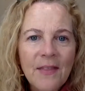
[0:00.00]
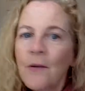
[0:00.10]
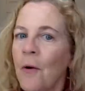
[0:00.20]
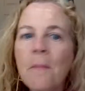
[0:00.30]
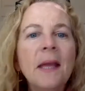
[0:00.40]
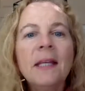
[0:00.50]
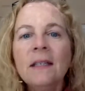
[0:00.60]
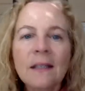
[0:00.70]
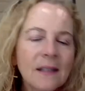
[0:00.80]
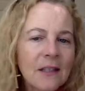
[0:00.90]
there are many
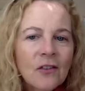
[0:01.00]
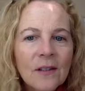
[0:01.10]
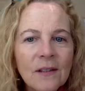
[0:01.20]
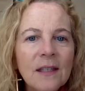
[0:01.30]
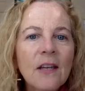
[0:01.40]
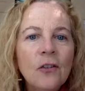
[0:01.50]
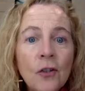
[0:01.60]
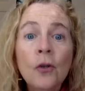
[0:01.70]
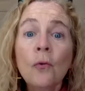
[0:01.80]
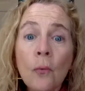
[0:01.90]
decisions that
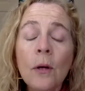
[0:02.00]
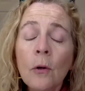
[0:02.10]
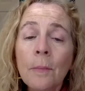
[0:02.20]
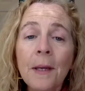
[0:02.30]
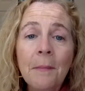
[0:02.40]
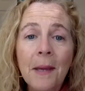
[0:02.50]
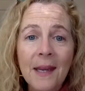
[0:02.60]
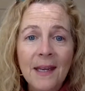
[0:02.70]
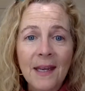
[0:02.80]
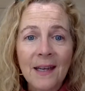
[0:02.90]
you will be
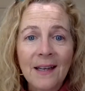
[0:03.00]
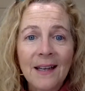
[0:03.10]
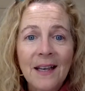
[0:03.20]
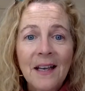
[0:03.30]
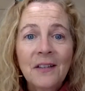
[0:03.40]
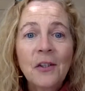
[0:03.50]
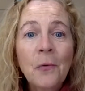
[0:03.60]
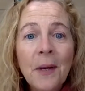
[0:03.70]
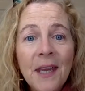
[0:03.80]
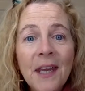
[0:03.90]
making.
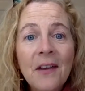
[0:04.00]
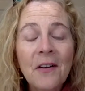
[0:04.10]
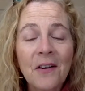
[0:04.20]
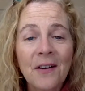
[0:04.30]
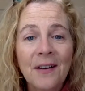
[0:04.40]
So hear